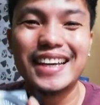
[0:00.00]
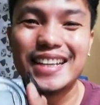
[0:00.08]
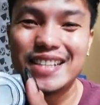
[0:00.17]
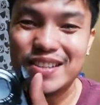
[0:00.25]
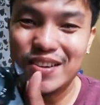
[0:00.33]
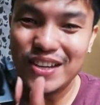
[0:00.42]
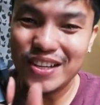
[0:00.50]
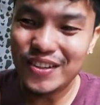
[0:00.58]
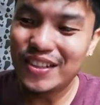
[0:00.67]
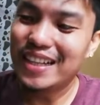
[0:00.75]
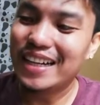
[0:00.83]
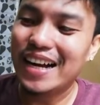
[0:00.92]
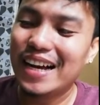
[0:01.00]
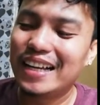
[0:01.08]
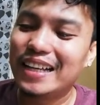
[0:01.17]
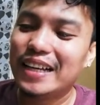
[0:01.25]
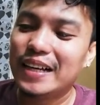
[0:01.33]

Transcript: So, ayun na nga.